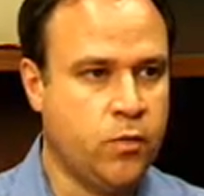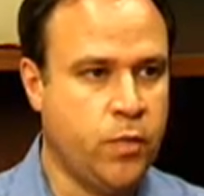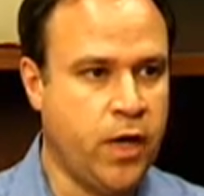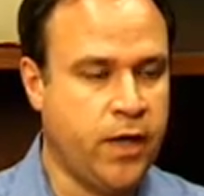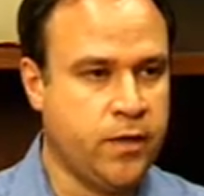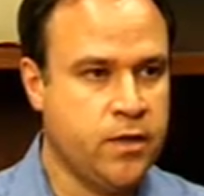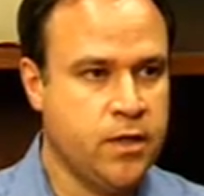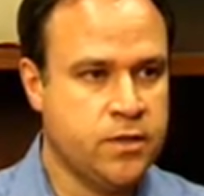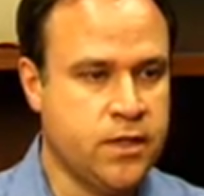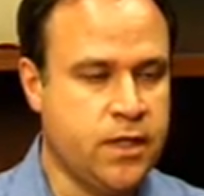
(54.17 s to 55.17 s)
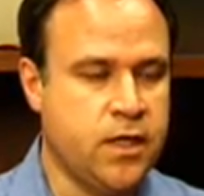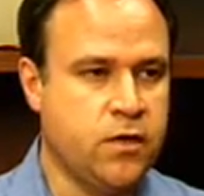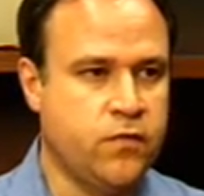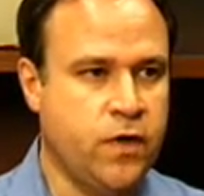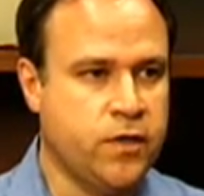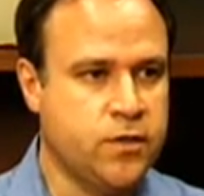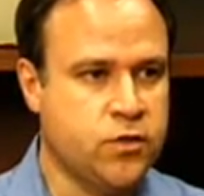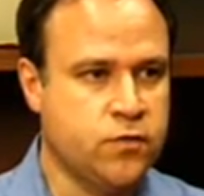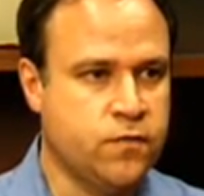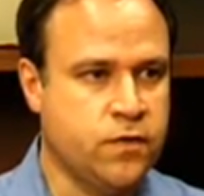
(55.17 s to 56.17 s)
by taking
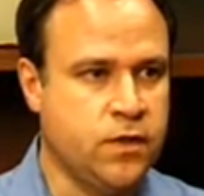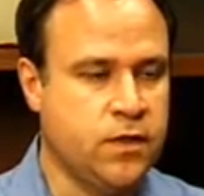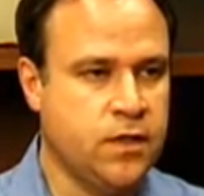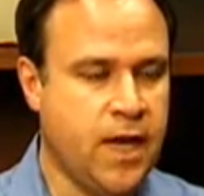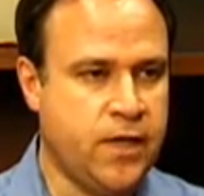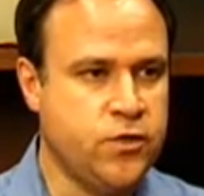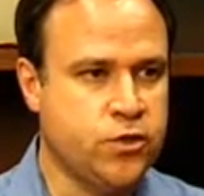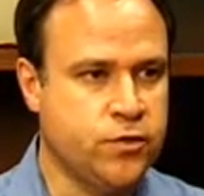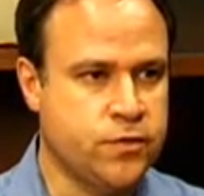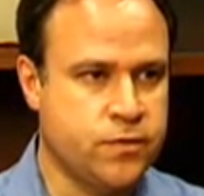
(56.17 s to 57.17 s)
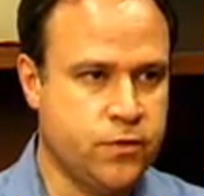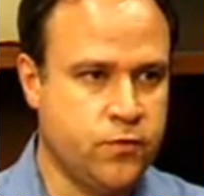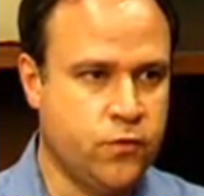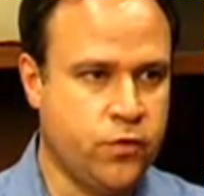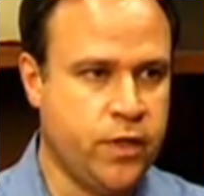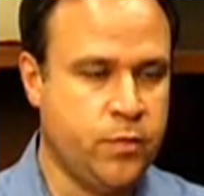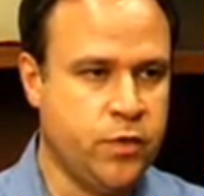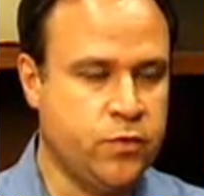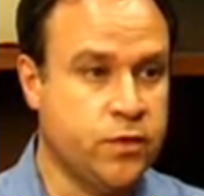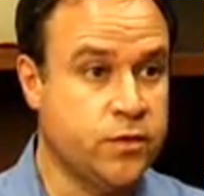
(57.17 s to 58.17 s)
advantage of the engines that you've already
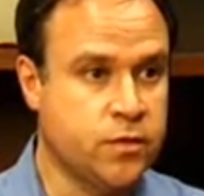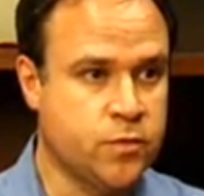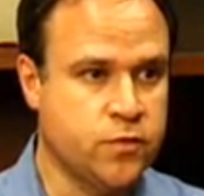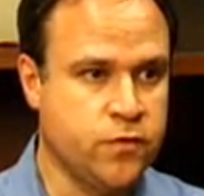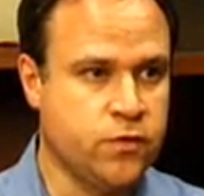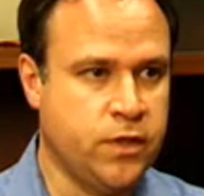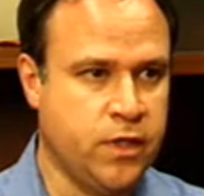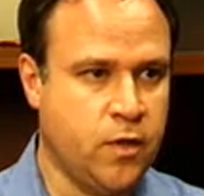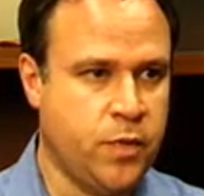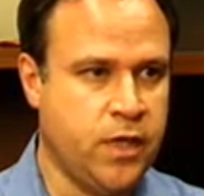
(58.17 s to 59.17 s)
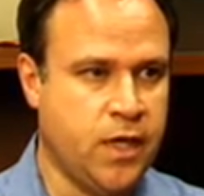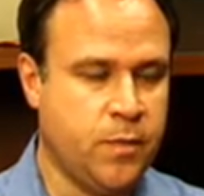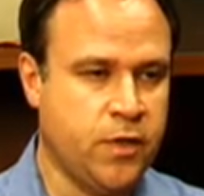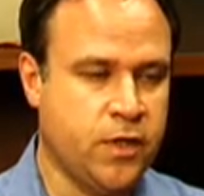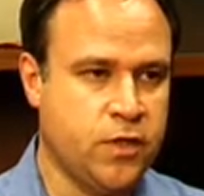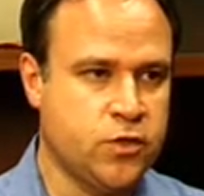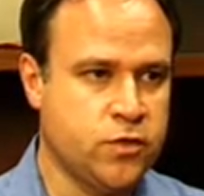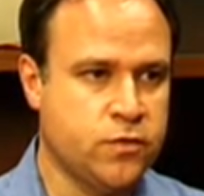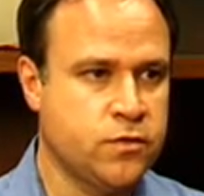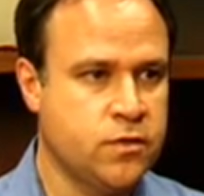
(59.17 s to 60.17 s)
built in terms of your ERP
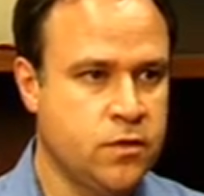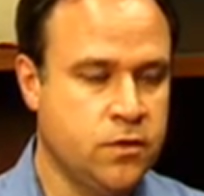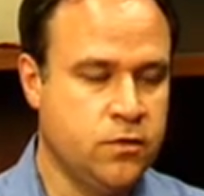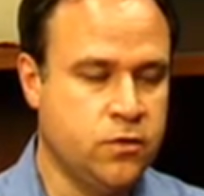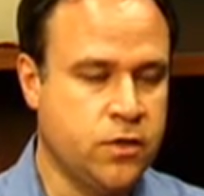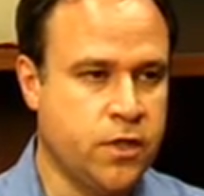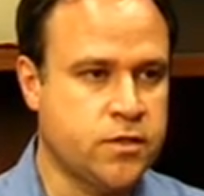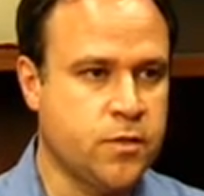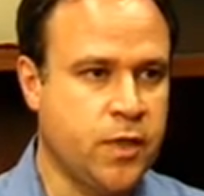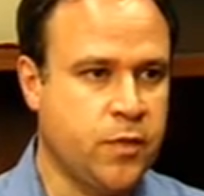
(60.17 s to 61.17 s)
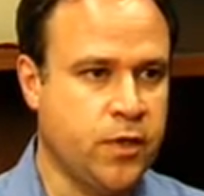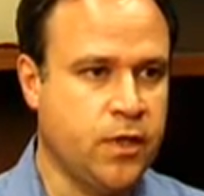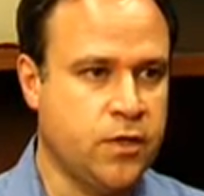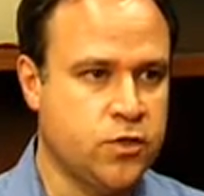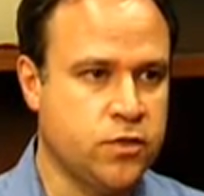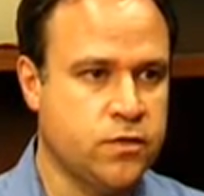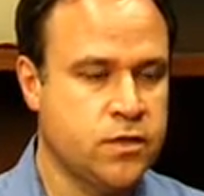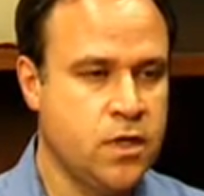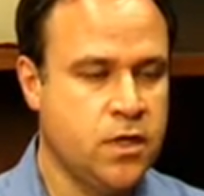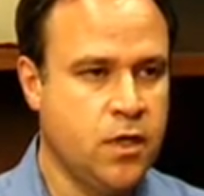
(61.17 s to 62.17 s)
applications, your custom applications,
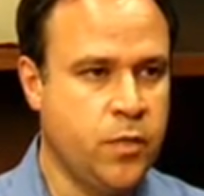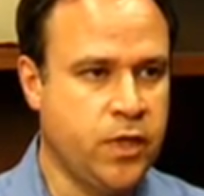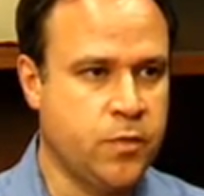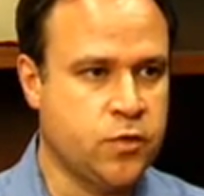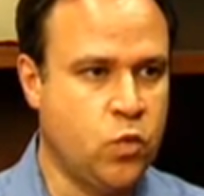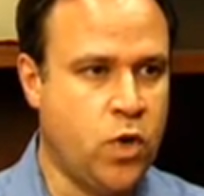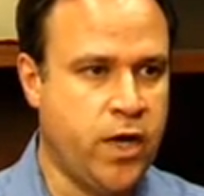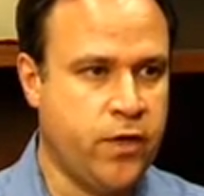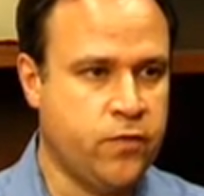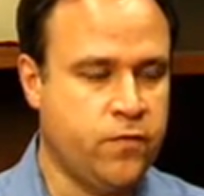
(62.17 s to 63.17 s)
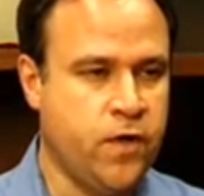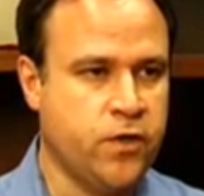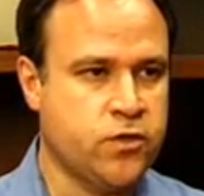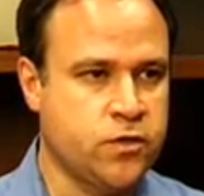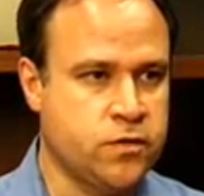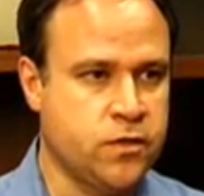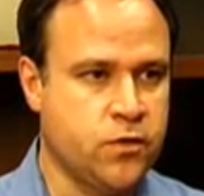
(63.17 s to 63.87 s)
and being able to wire the functions in